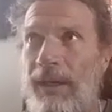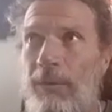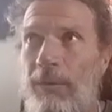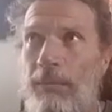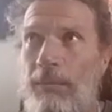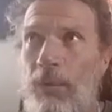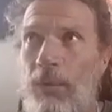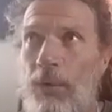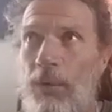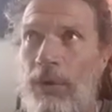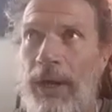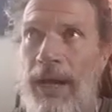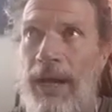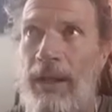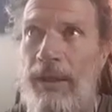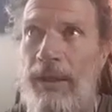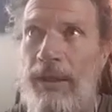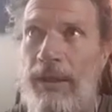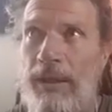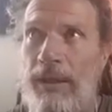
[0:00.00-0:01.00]

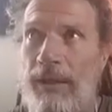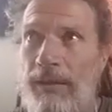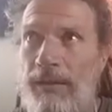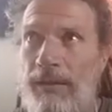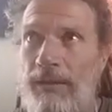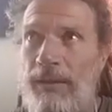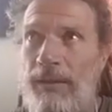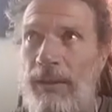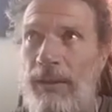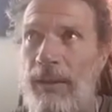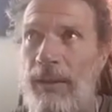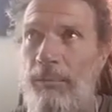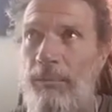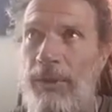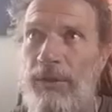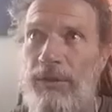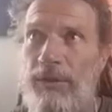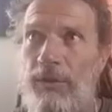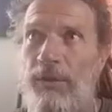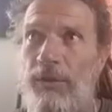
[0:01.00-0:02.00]
morality
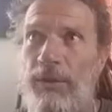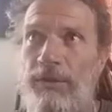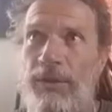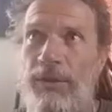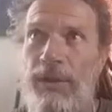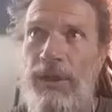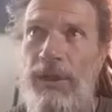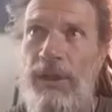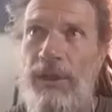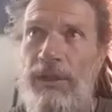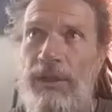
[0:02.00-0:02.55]
dilemma sort of a thing.